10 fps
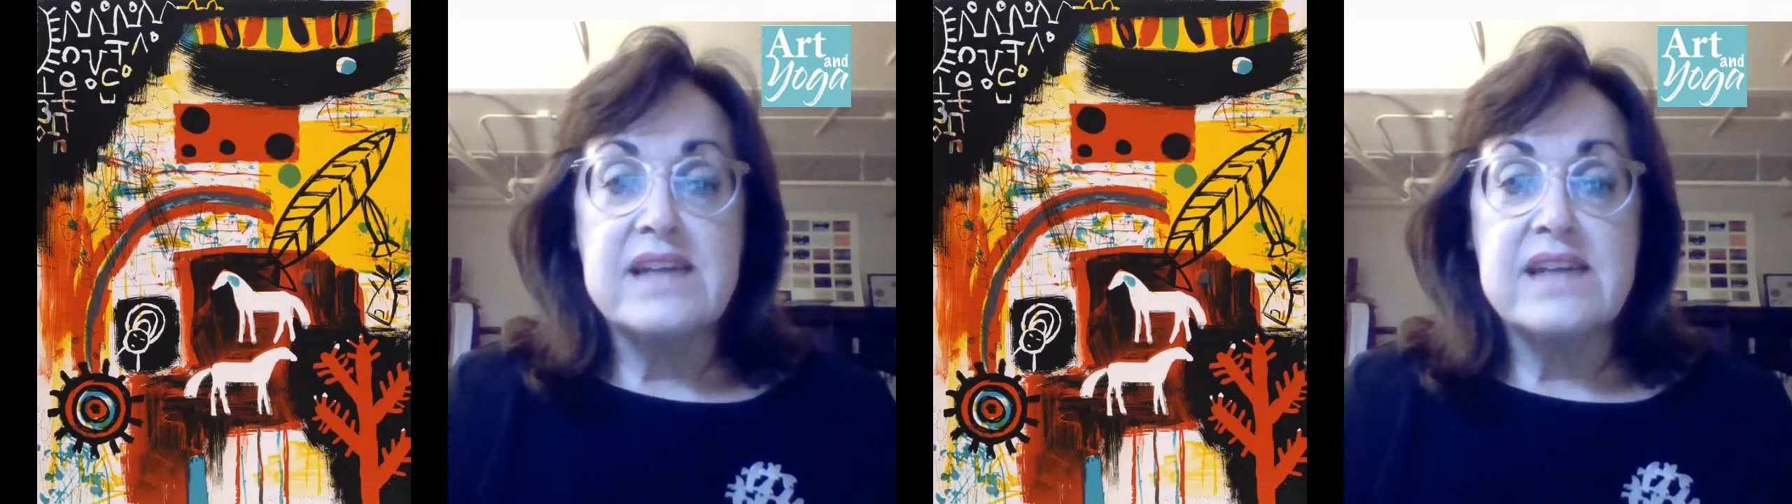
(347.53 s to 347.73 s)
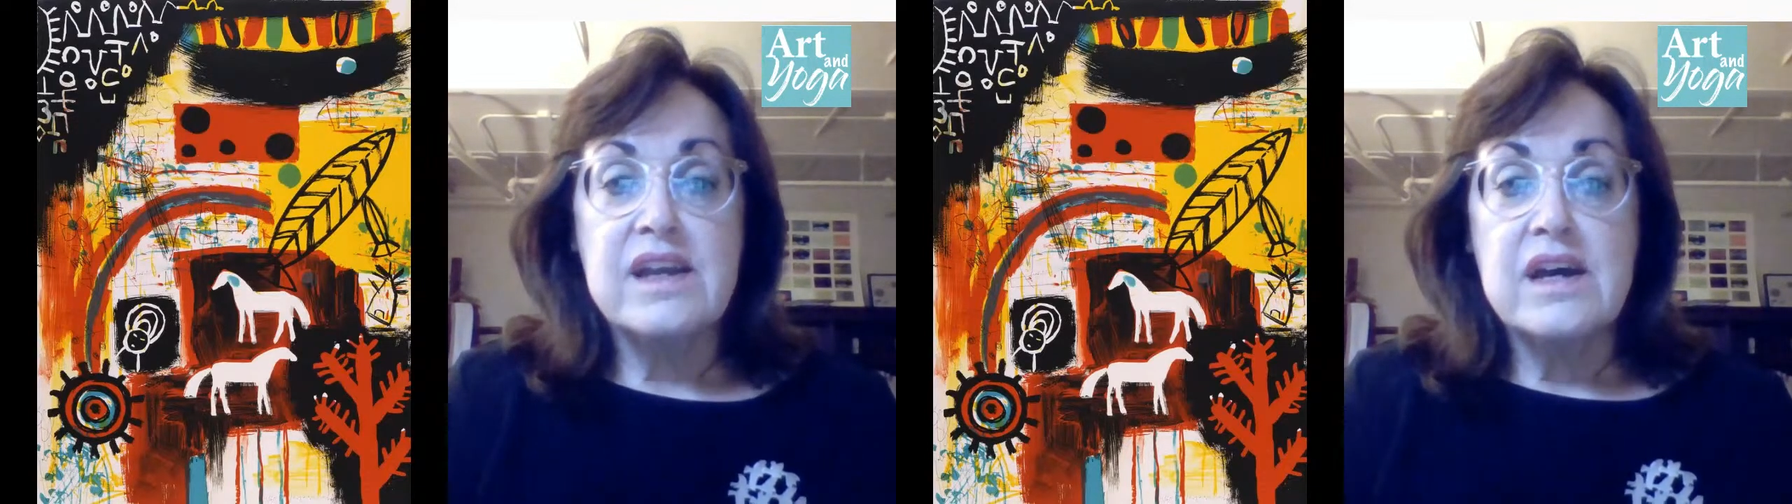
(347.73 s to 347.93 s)

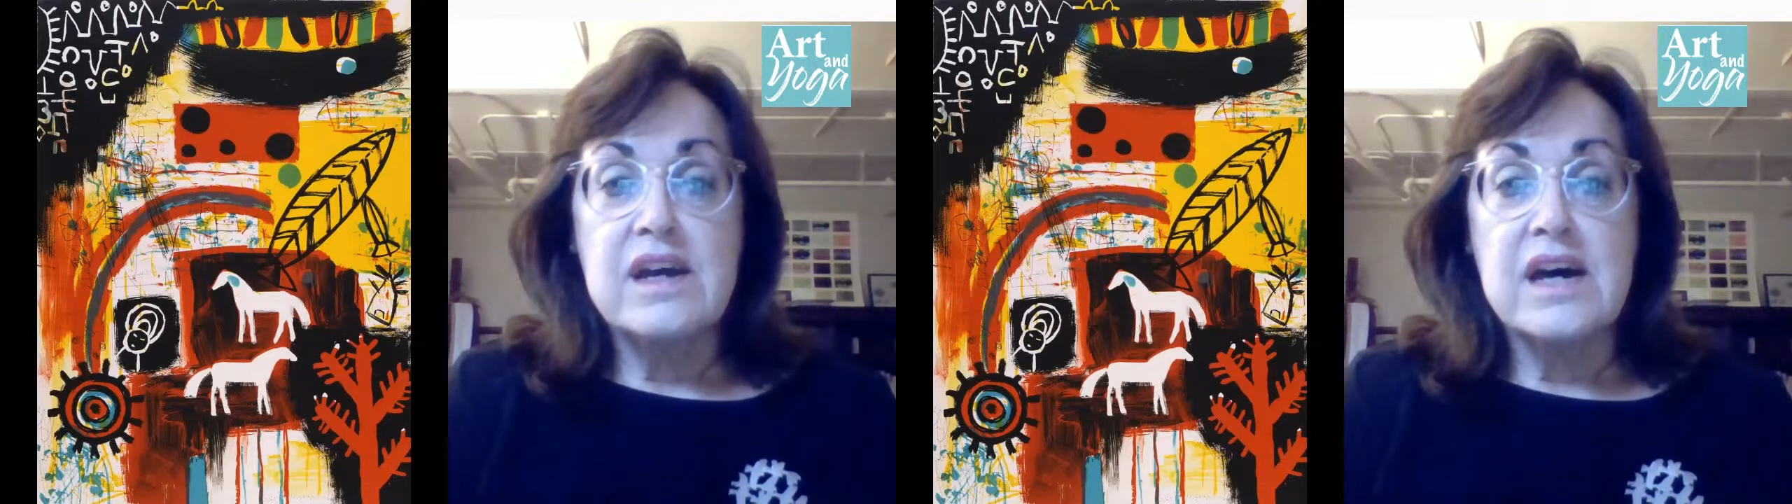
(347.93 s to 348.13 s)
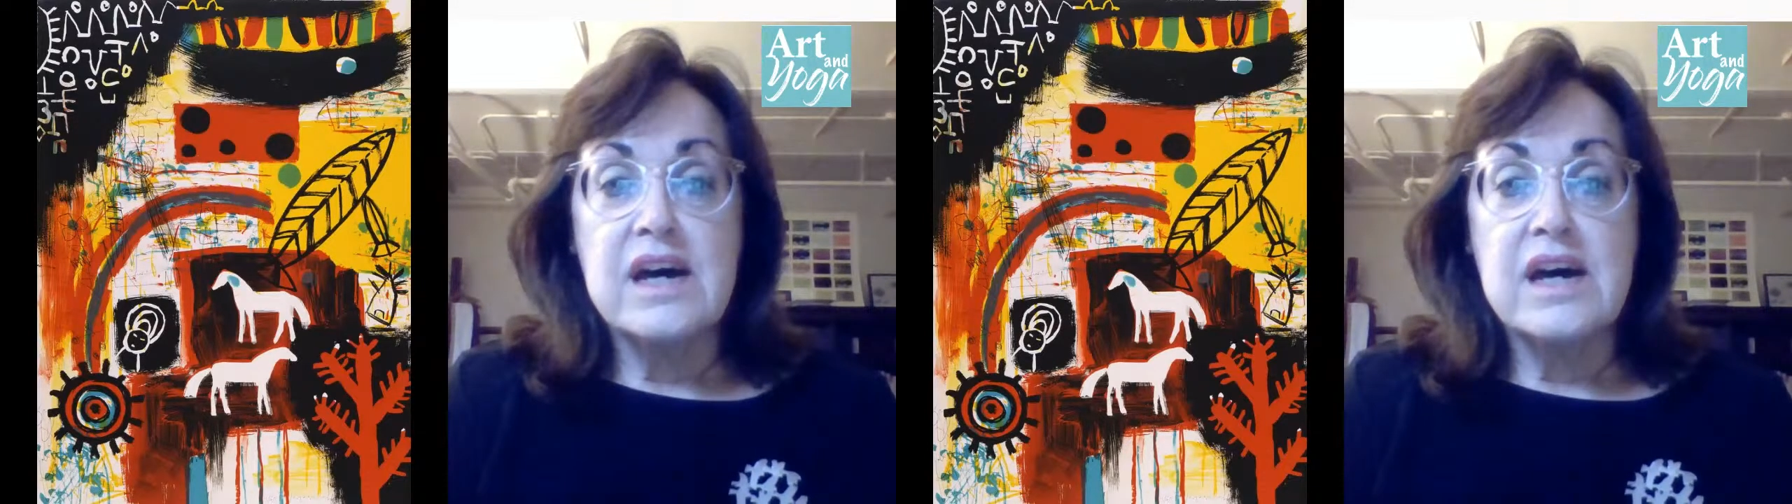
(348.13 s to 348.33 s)

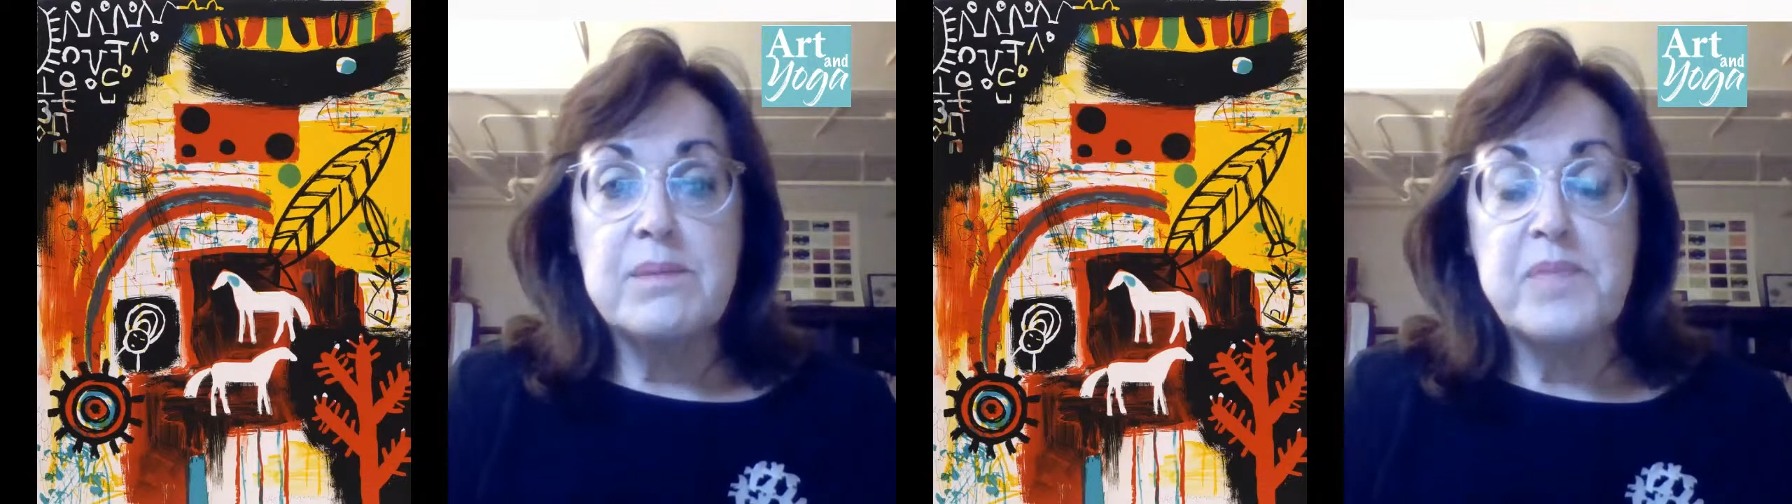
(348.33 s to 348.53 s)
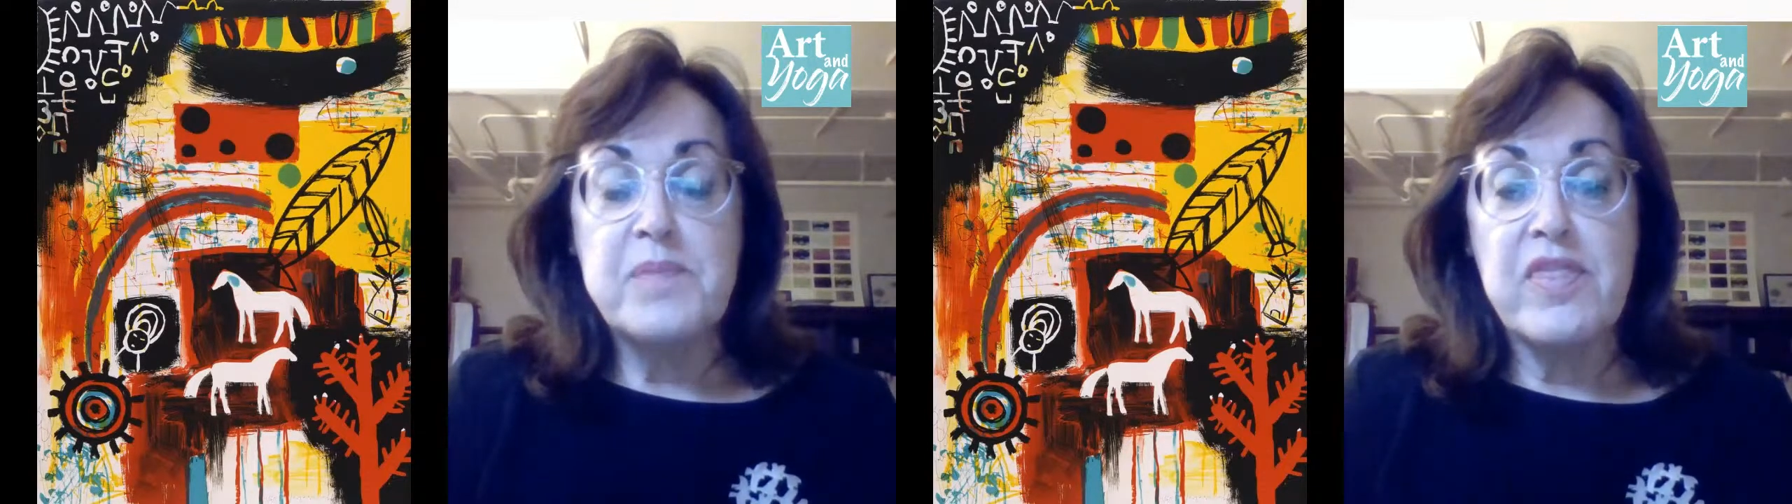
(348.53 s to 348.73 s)

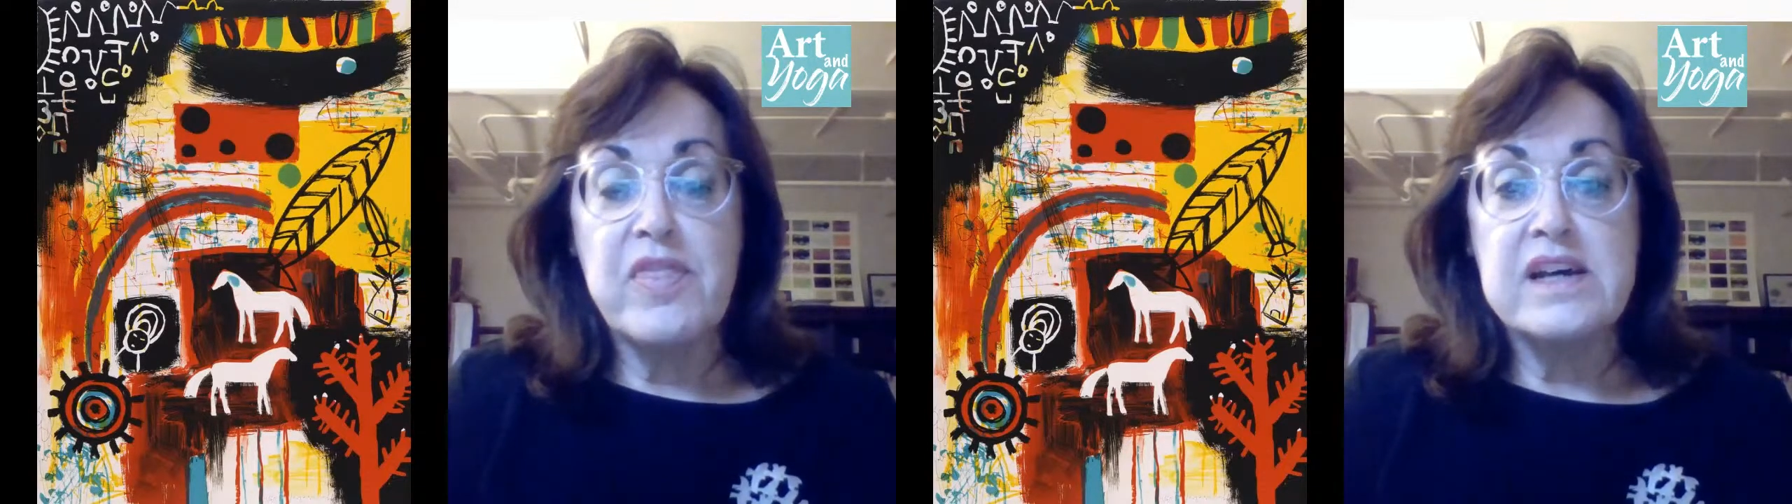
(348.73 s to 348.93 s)
the